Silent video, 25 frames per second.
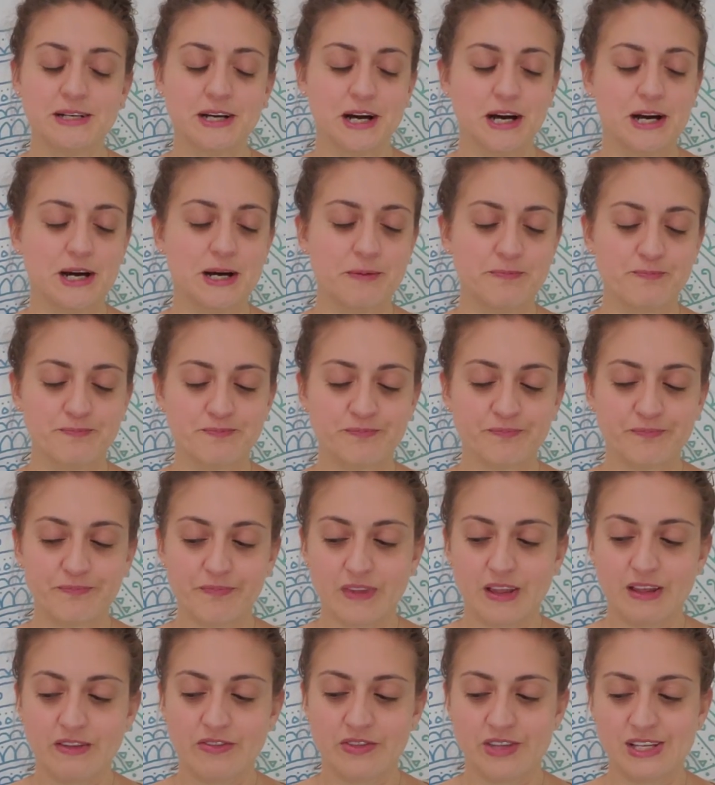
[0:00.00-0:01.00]
Um,
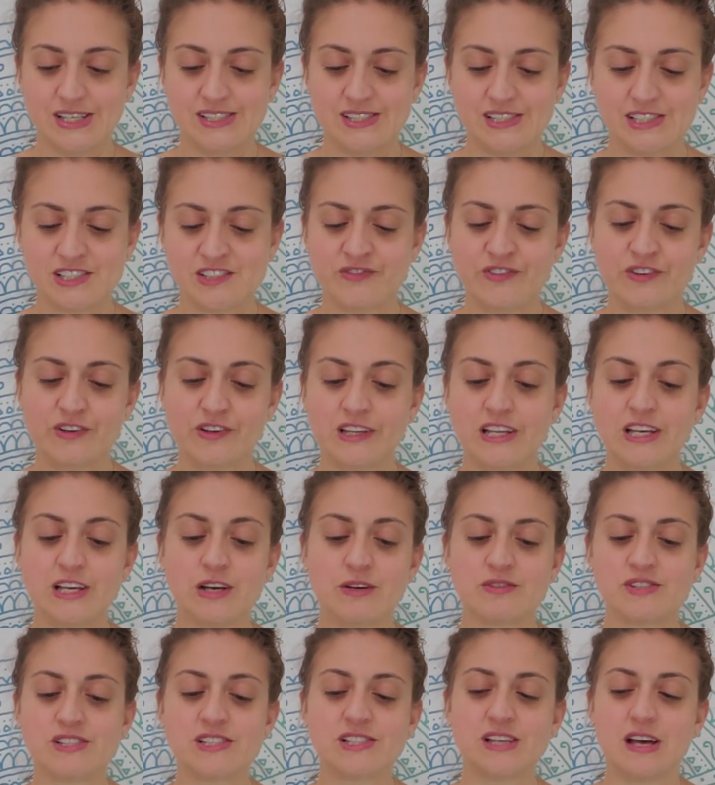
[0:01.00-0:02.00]
this is for
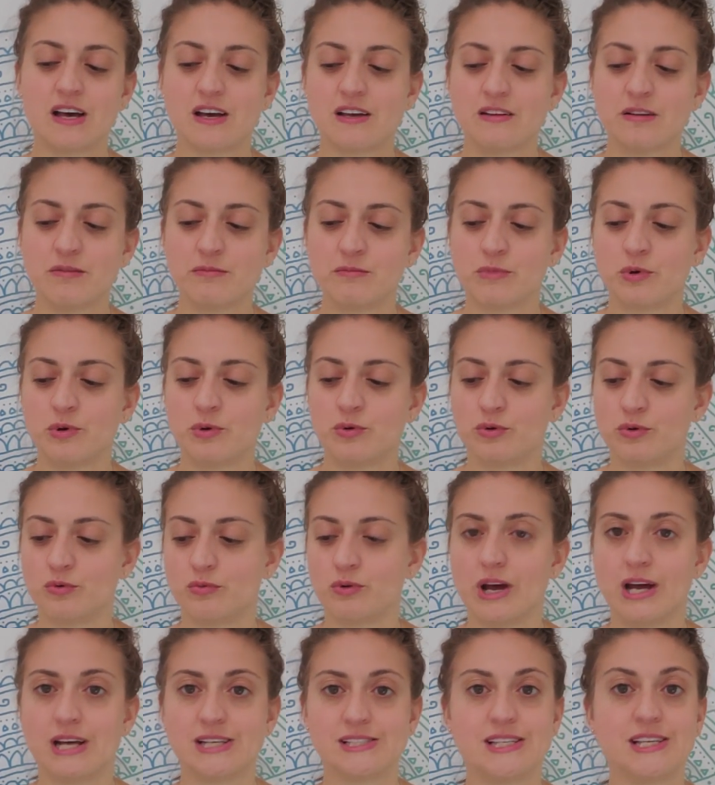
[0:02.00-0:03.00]
Leo, Sun, Moon,
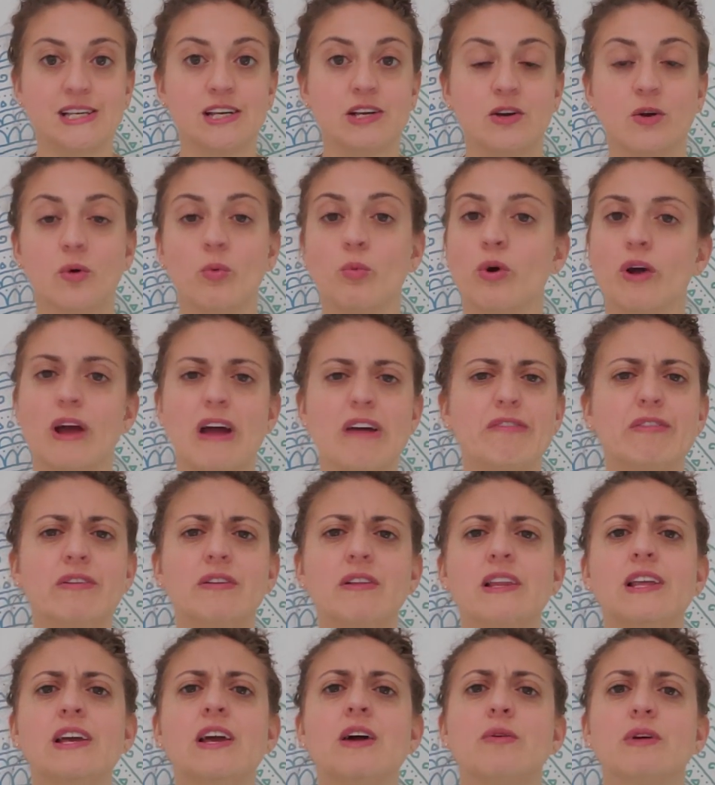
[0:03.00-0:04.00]
Rising, wherever
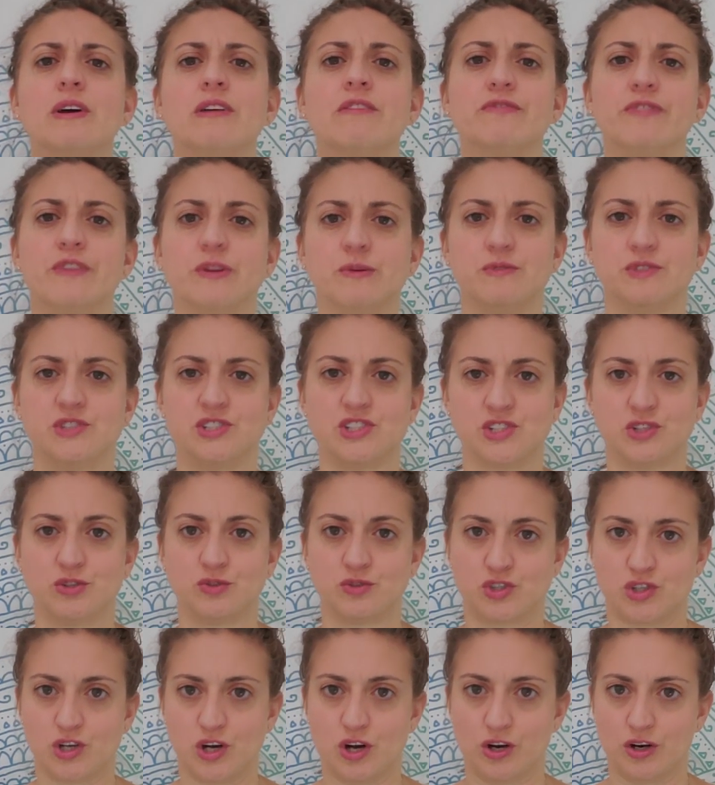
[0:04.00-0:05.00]
Leo influences your
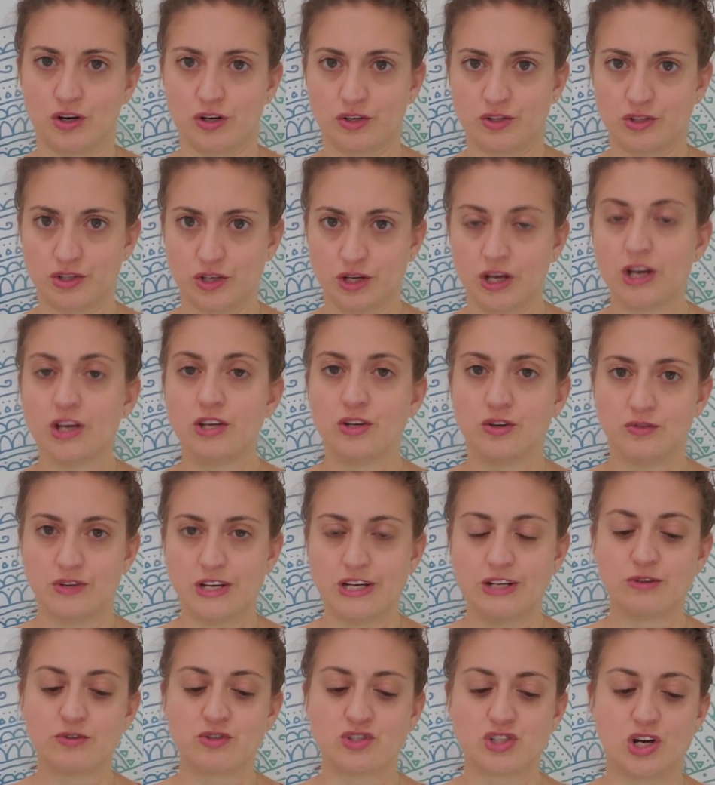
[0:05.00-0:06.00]
chart, your
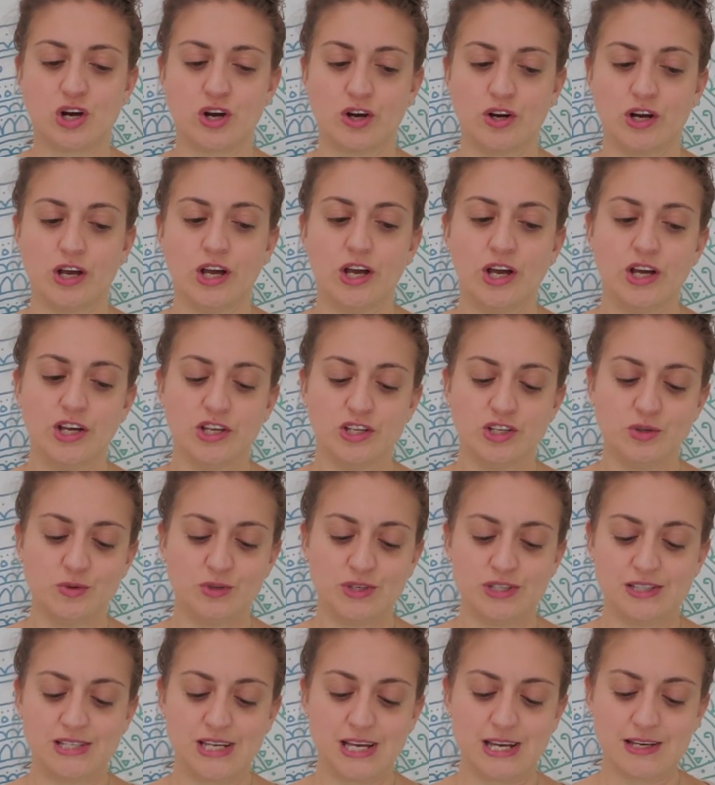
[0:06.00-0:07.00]
natal chart. You
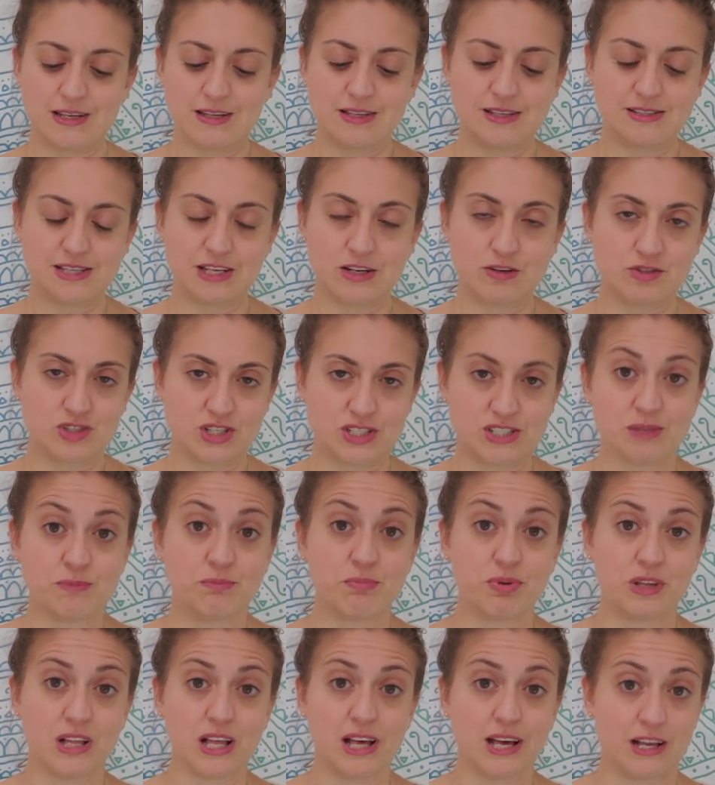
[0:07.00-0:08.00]
can take these energies and,
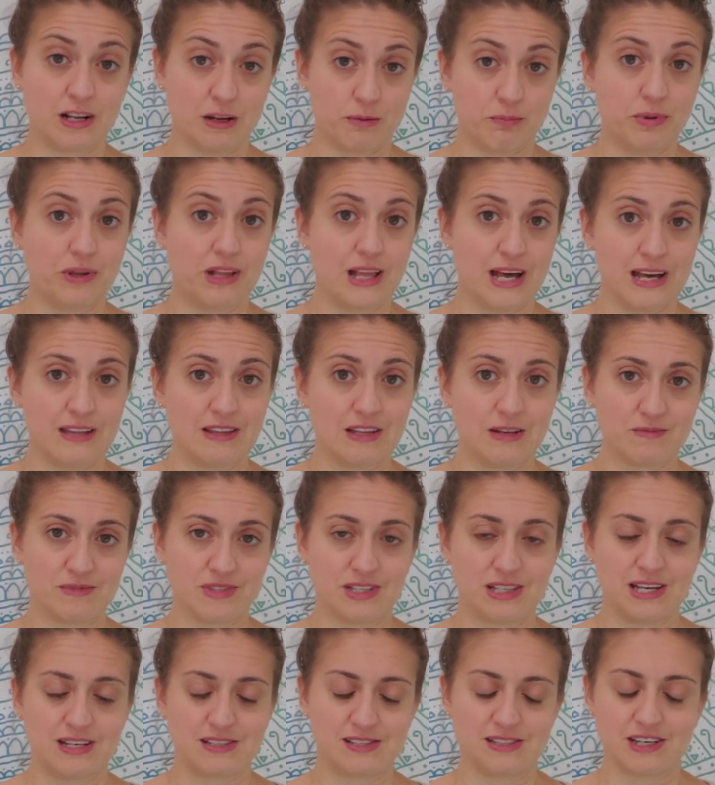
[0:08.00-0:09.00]
pl- and apply them to
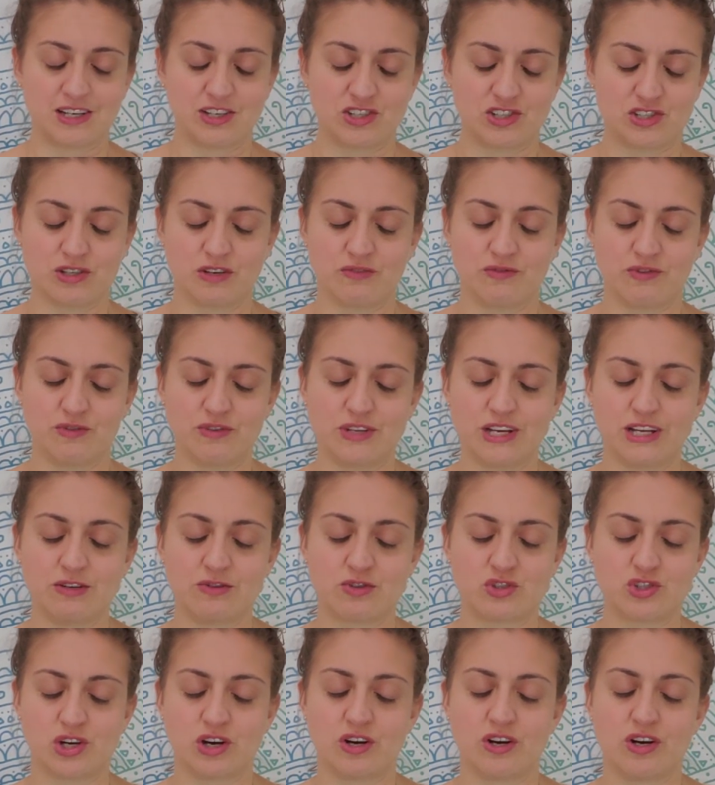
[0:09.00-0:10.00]
that section of your natal
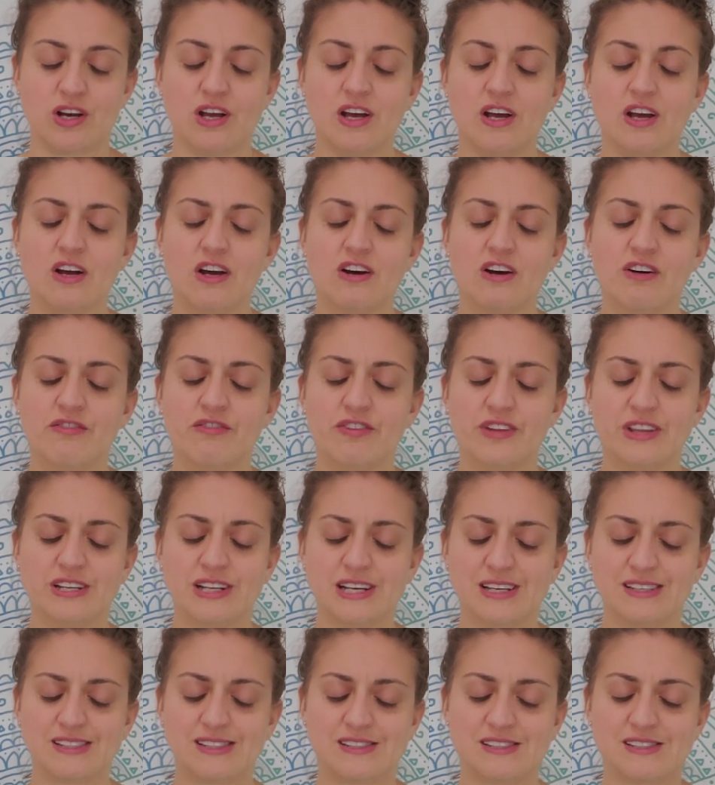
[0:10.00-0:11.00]
chart for the
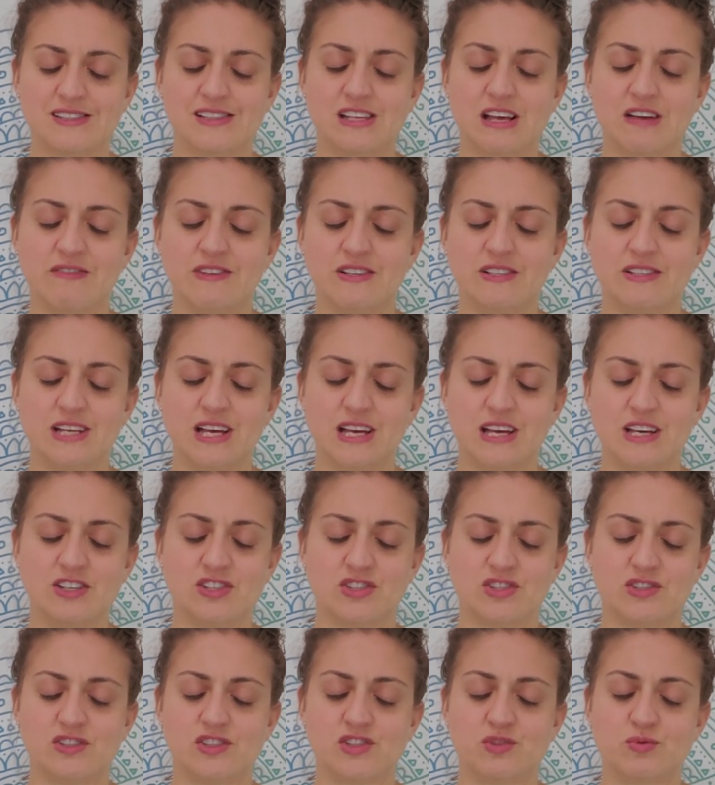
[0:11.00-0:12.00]
next seven
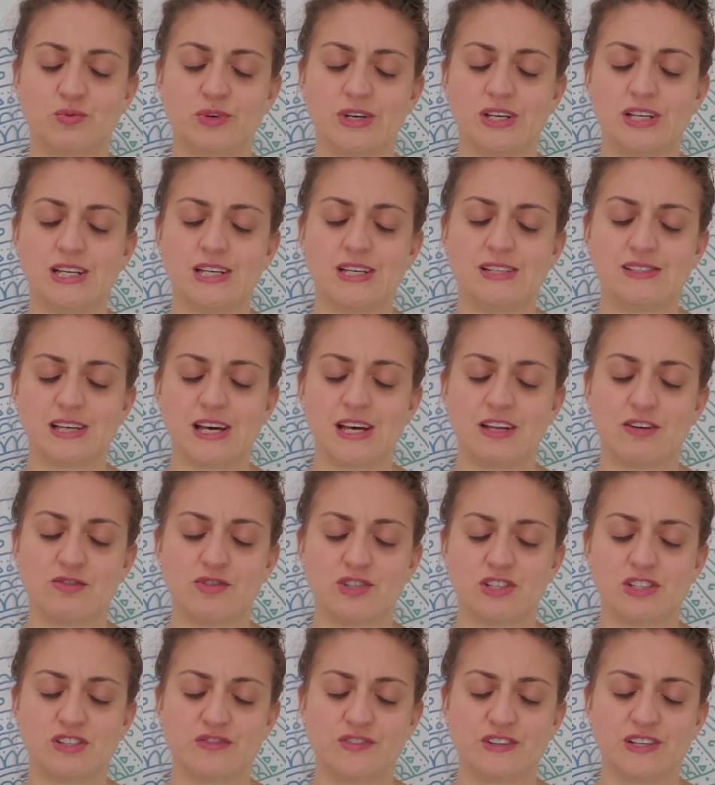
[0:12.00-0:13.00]
days. This reading is
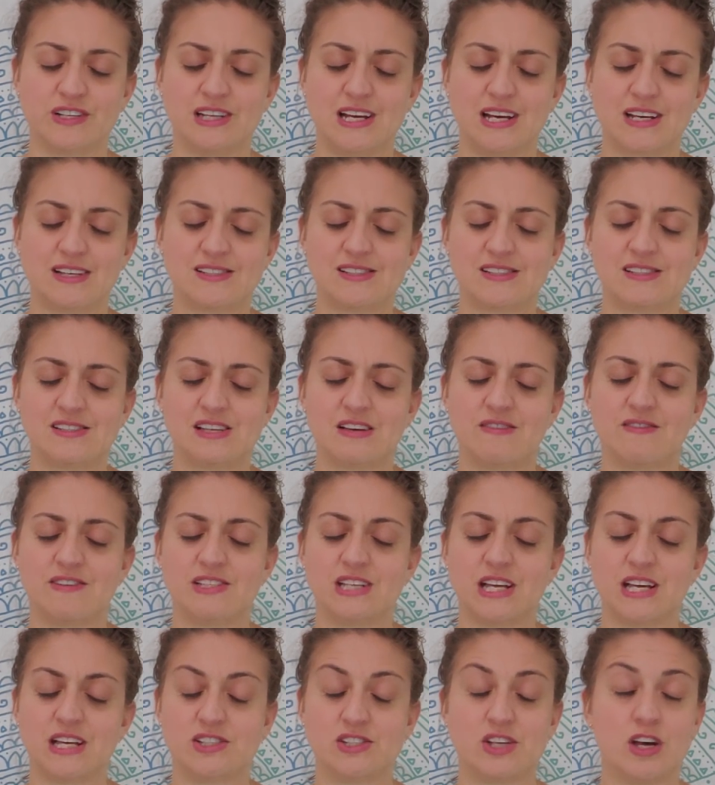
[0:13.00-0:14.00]
energies for the next seven
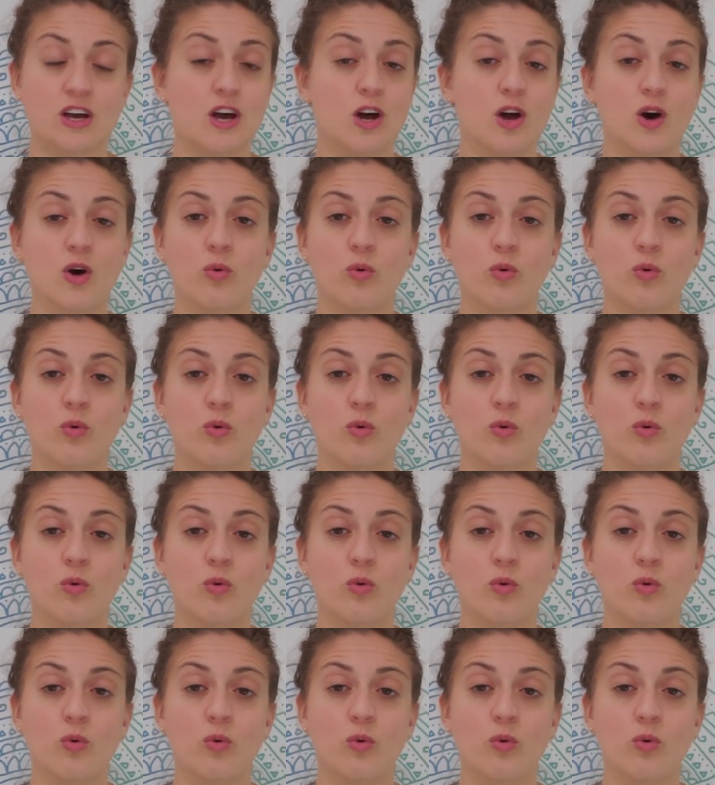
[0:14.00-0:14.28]
days.